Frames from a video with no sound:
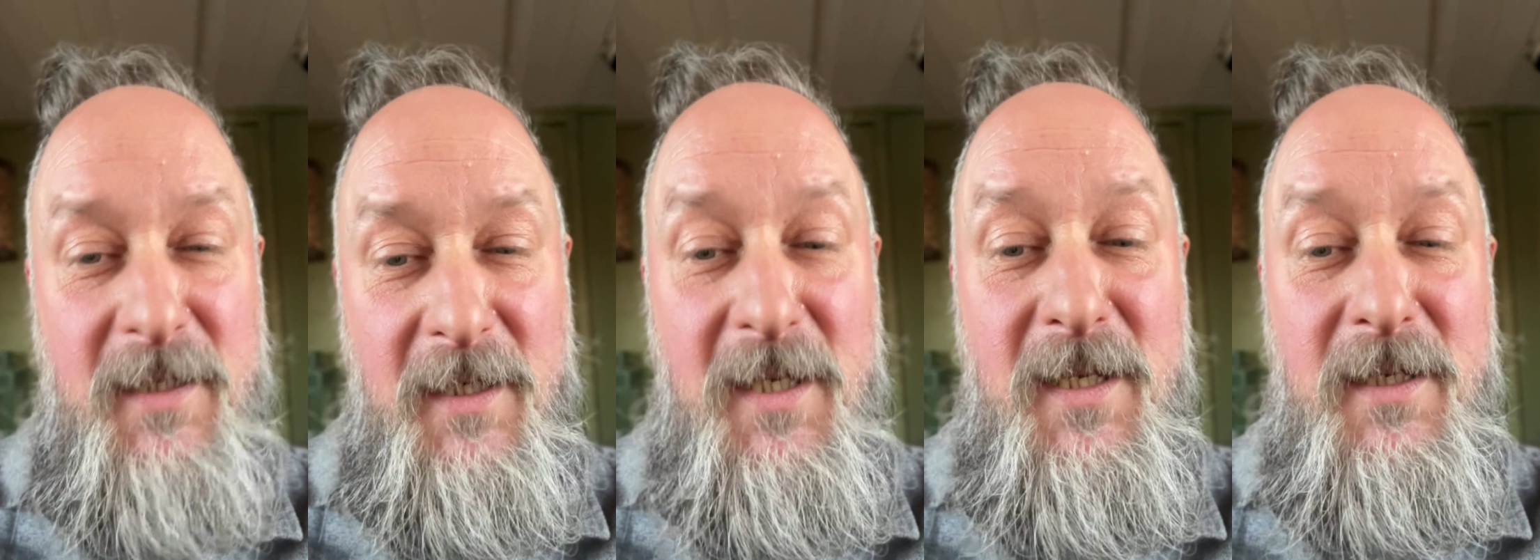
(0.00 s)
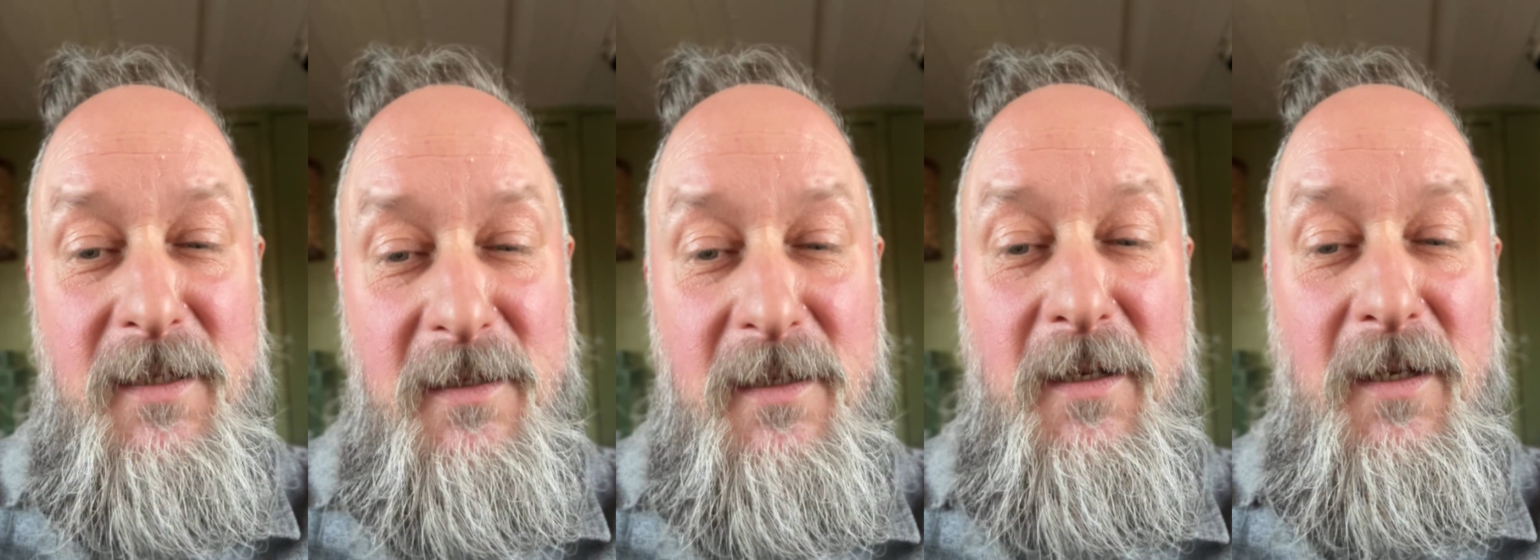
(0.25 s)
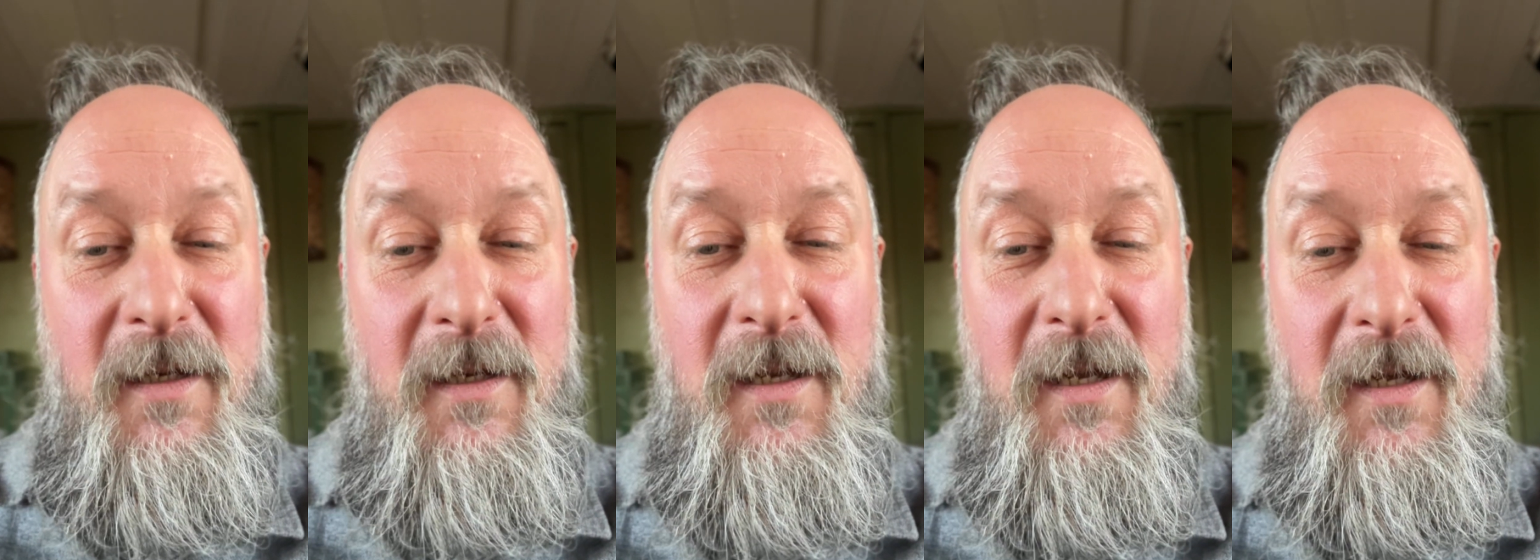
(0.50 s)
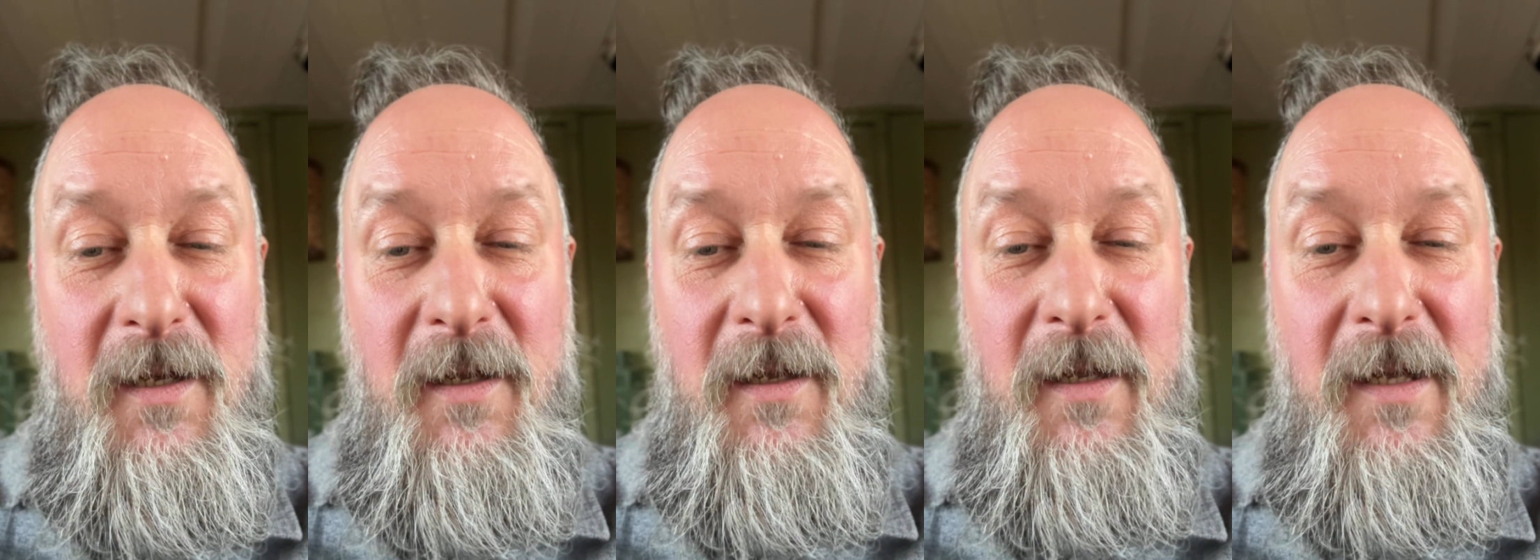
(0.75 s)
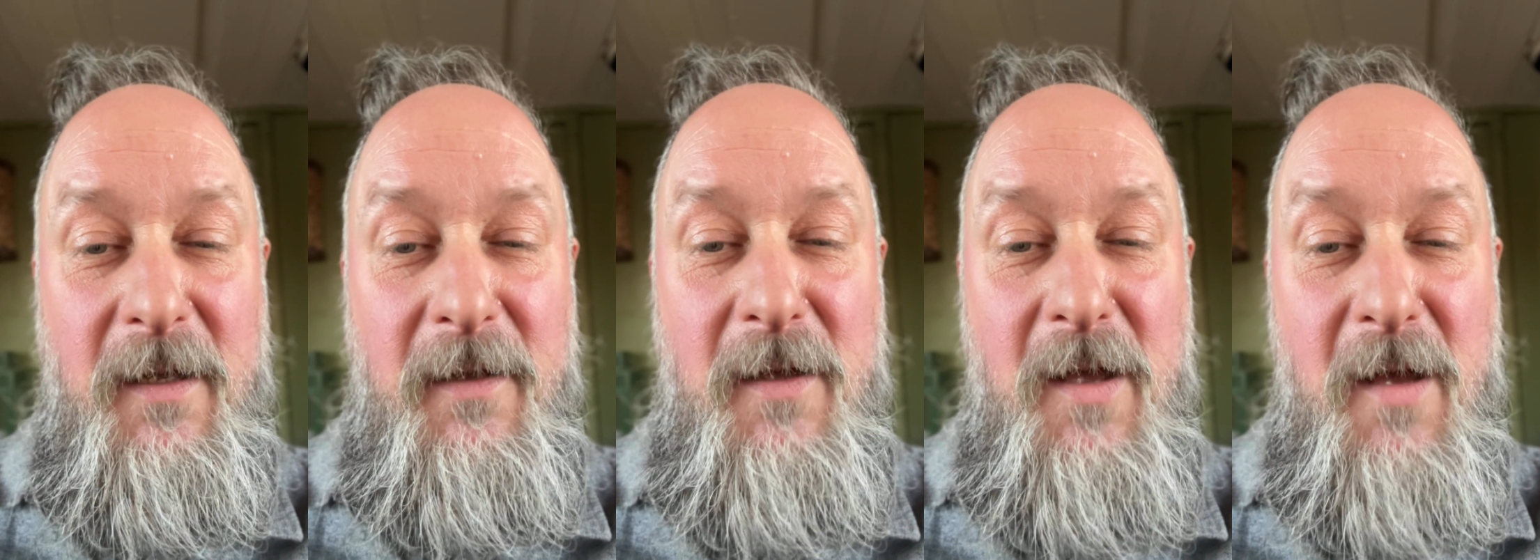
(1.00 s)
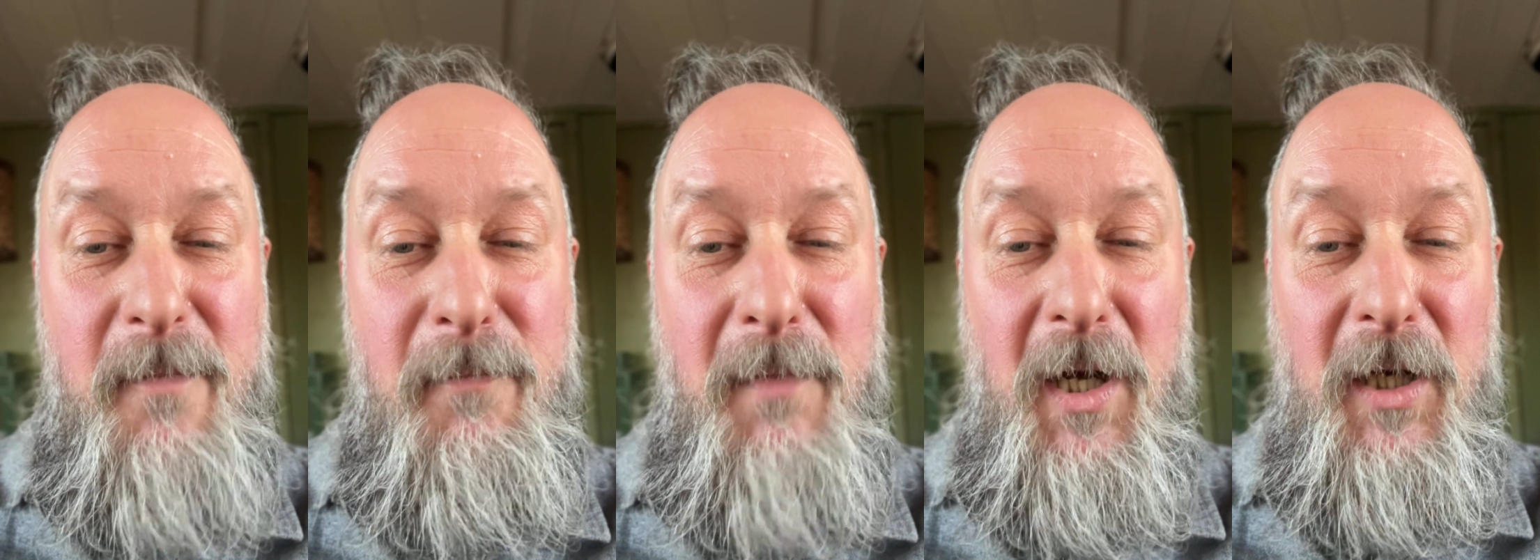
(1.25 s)
is
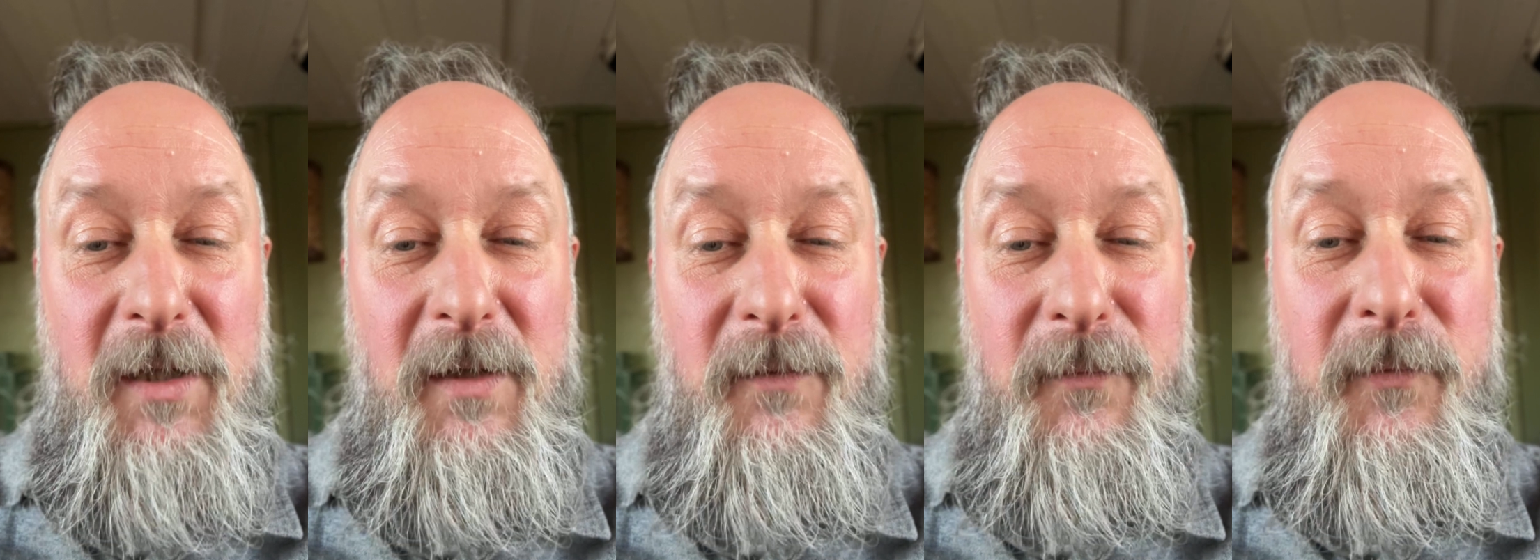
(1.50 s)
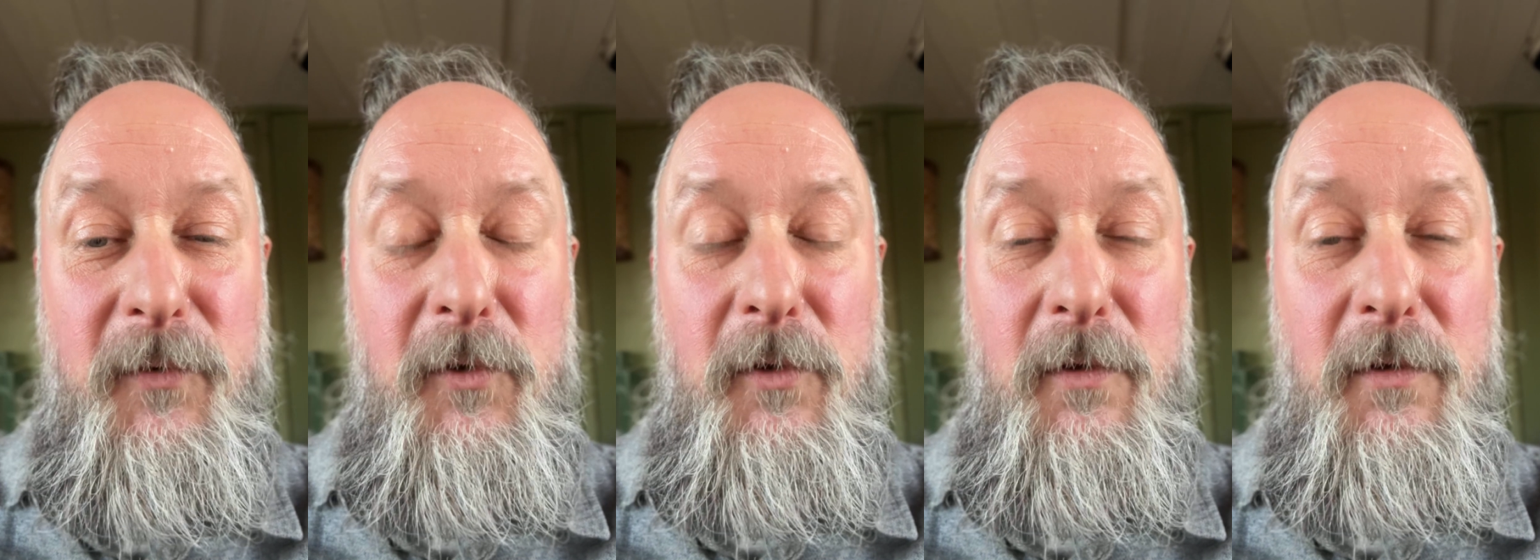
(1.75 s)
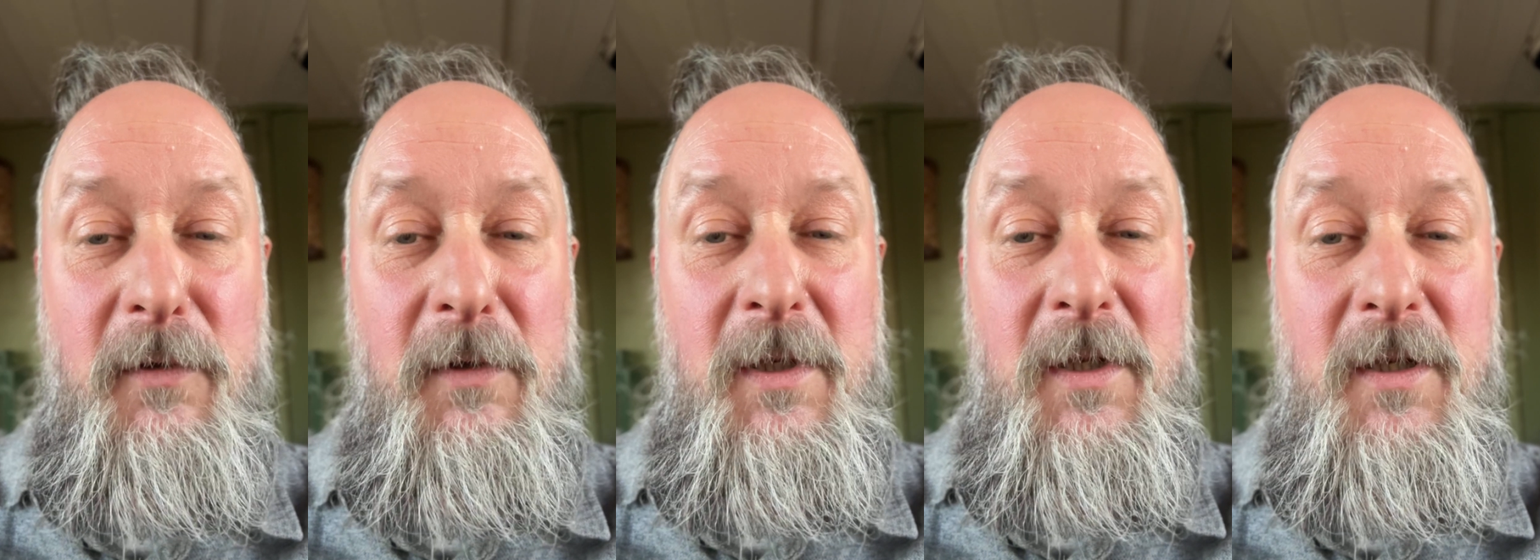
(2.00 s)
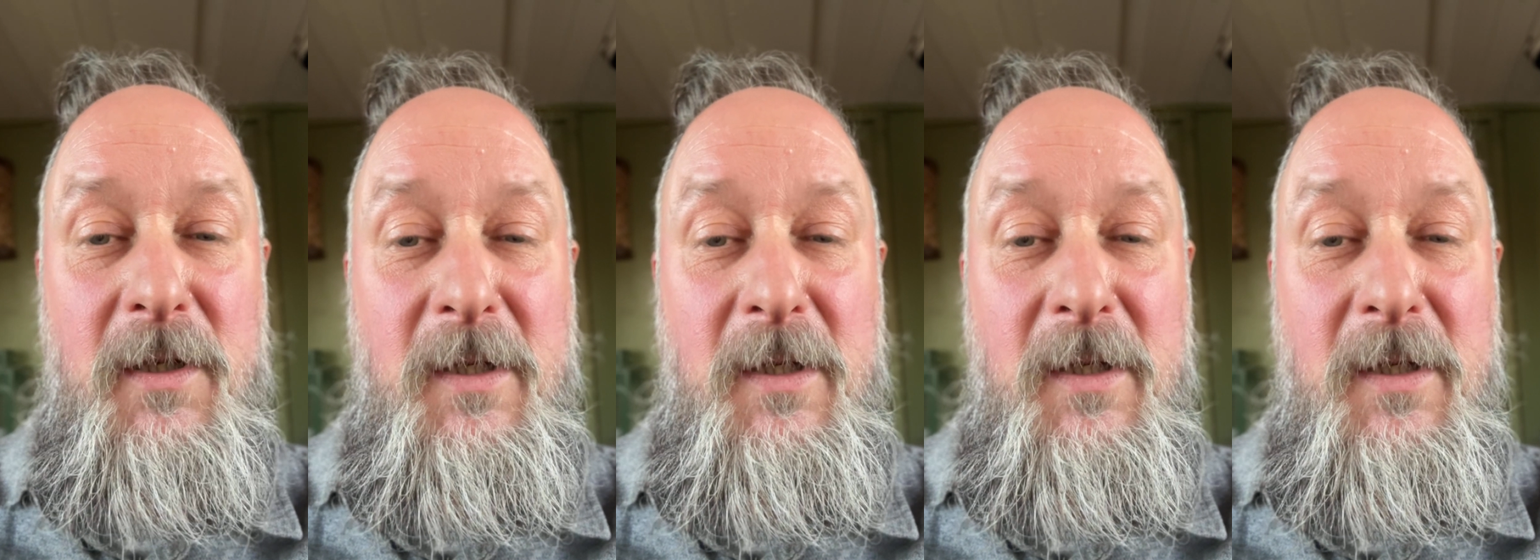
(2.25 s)
a mindful